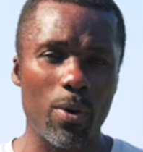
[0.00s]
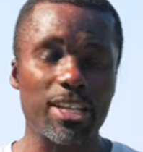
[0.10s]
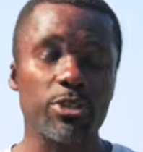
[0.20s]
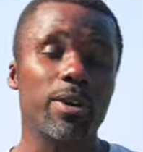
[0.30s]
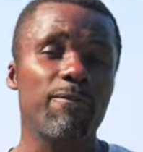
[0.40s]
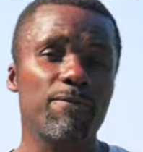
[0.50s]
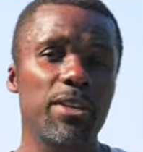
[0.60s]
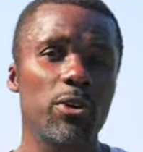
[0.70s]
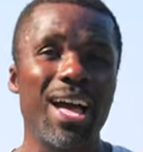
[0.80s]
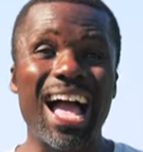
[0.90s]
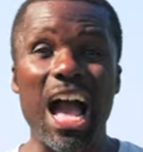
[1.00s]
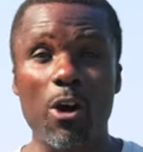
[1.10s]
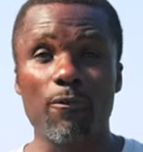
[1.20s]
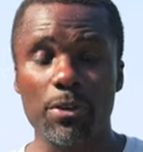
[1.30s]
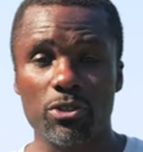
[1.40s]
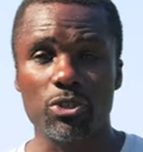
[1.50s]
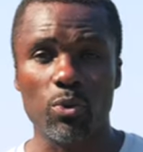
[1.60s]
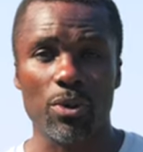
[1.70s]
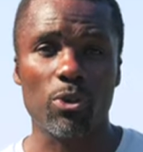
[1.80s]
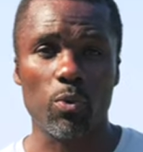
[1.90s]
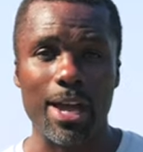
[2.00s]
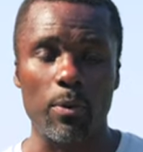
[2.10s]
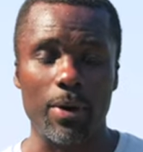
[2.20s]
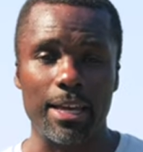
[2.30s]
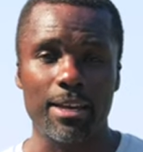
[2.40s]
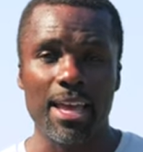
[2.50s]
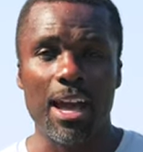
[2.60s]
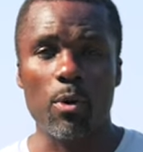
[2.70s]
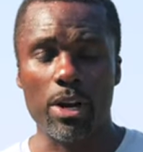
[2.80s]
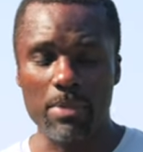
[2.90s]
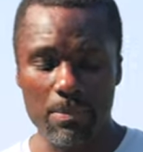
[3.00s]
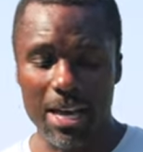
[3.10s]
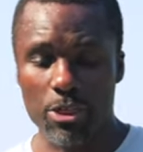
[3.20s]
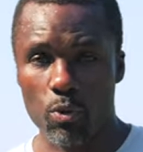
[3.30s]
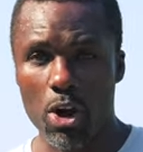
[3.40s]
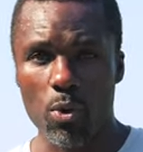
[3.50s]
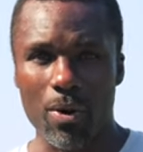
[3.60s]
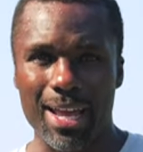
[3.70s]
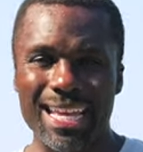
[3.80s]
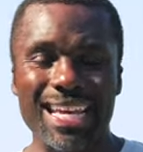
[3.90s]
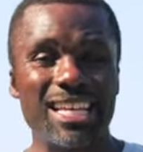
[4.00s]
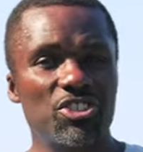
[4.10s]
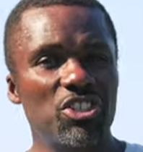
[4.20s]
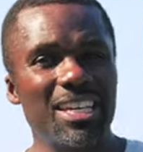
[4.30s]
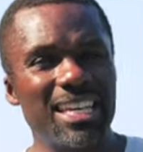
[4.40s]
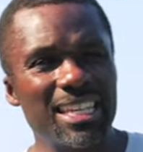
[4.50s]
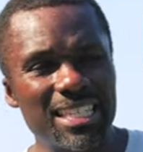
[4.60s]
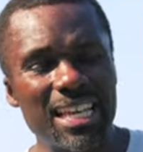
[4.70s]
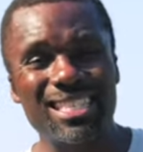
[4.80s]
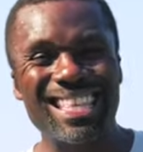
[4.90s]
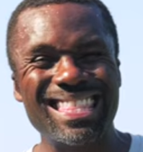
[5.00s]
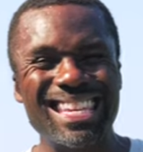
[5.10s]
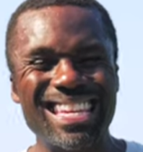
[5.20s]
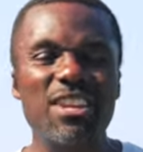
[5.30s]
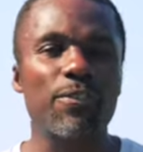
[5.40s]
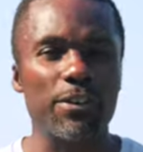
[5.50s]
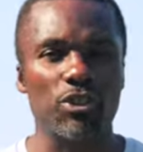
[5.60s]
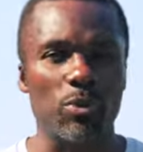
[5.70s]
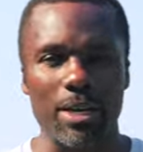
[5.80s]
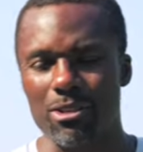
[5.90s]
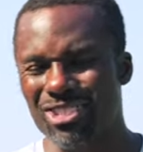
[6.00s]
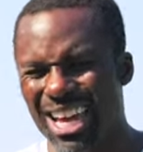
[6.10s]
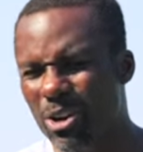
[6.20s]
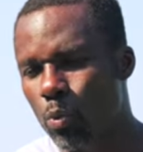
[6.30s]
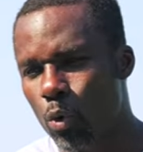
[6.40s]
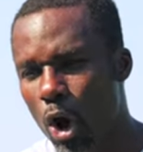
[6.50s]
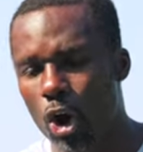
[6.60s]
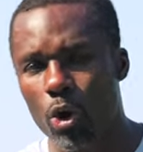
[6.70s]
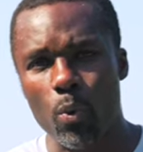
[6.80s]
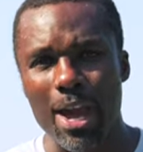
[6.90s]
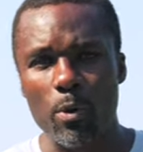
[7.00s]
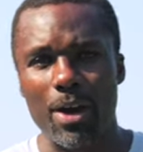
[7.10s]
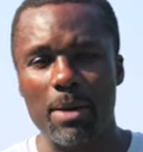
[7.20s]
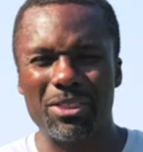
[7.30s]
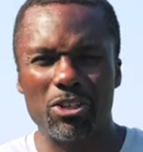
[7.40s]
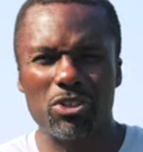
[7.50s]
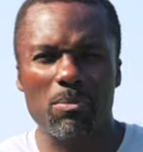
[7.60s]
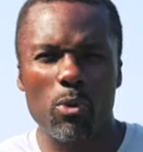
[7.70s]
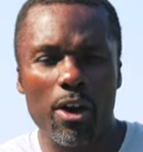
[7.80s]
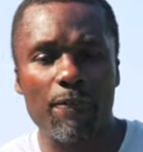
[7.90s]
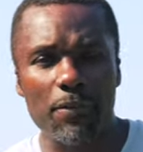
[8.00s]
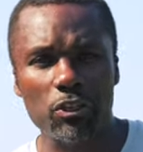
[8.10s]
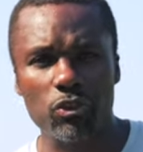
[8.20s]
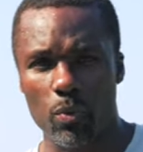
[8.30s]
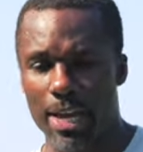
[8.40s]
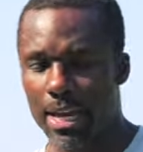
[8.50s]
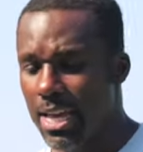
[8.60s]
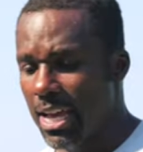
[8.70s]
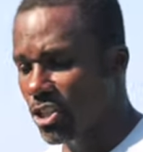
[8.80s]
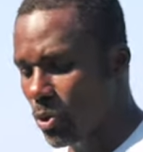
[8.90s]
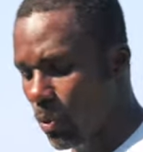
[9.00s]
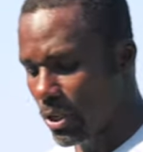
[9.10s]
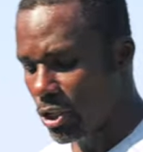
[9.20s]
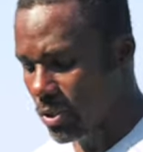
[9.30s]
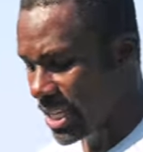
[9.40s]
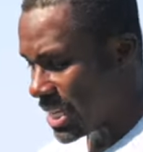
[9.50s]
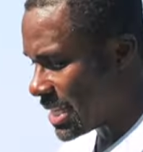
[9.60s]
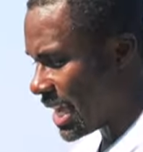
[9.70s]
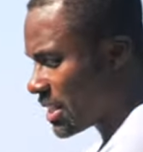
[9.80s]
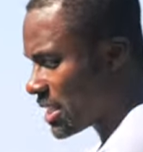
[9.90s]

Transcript: way so we can feel how it feels to do it the right way. And what I mean by the wrong way is in a sense, the inefficient way. There's not a wrong or right way, but there's a more efficient way. And so what we're gonna do is take